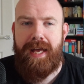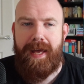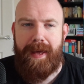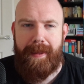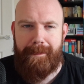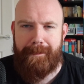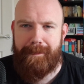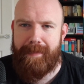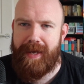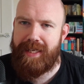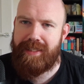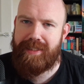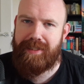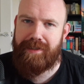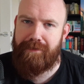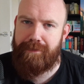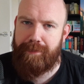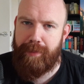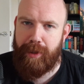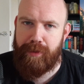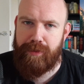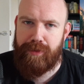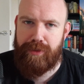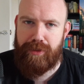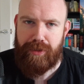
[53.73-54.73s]
and massive
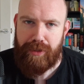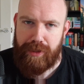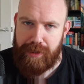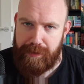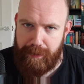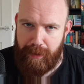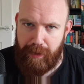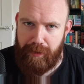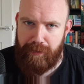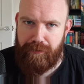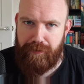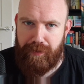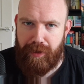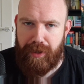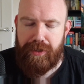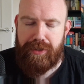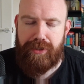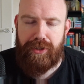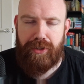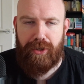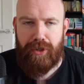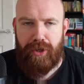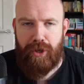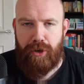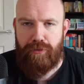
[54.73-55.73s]
posters, both
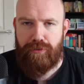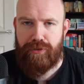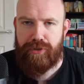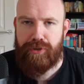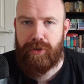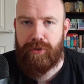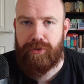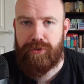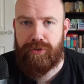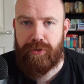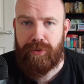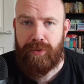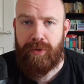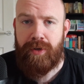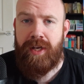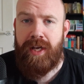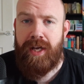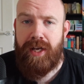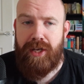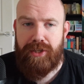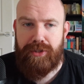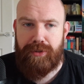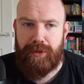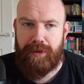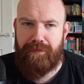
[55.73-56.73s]
vertical and horizontal.
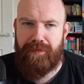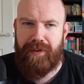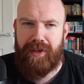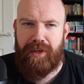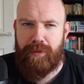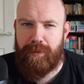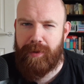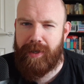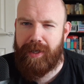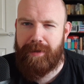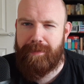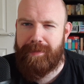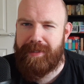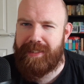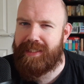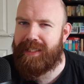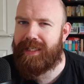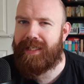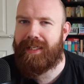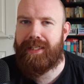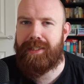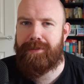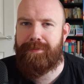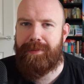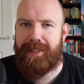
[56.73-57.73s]
So I think we're going to be
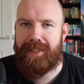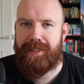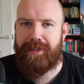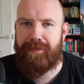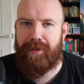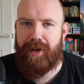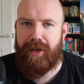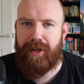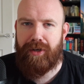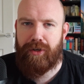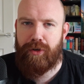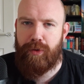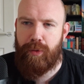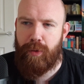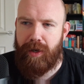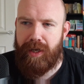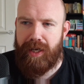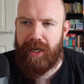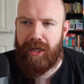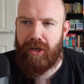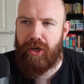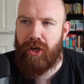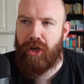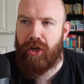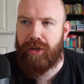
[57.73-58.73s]
seeing this piece of art
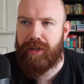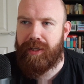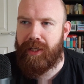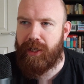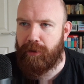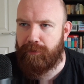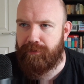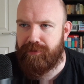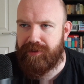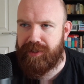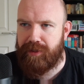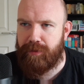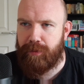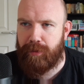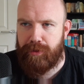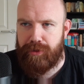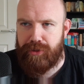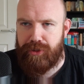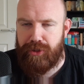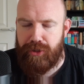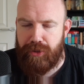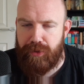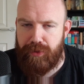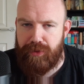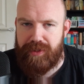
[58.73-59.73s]
quite a lot. They obviously want
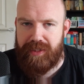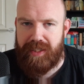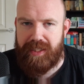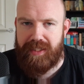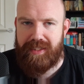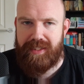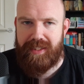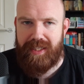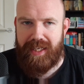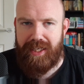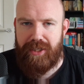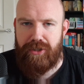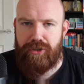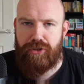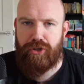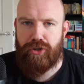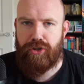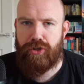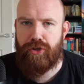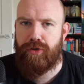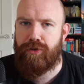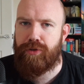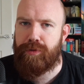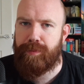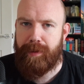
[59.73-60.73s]
to use this to
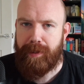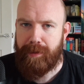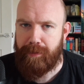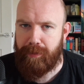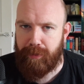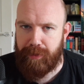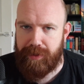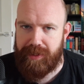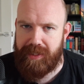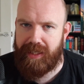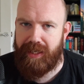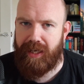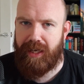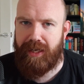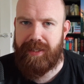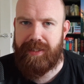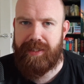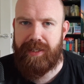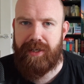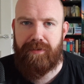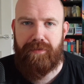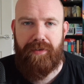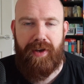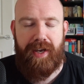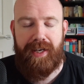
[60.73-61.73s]
introduce people to the
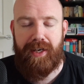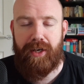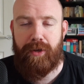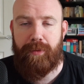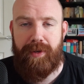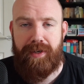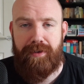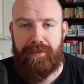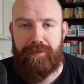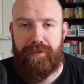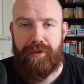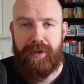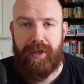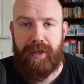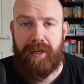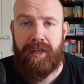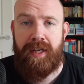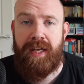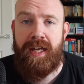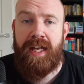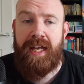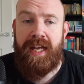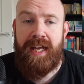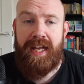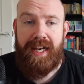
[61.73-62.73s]
idea of Halo Infinite.
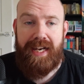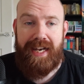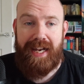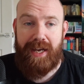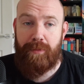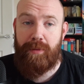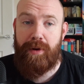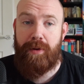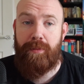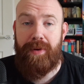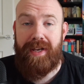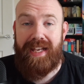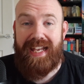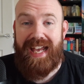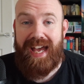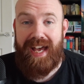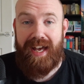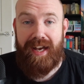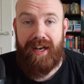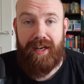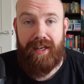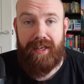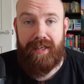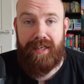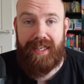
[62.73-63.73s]
Now, when we get
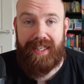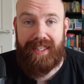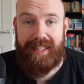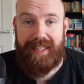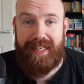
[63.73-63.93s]
art like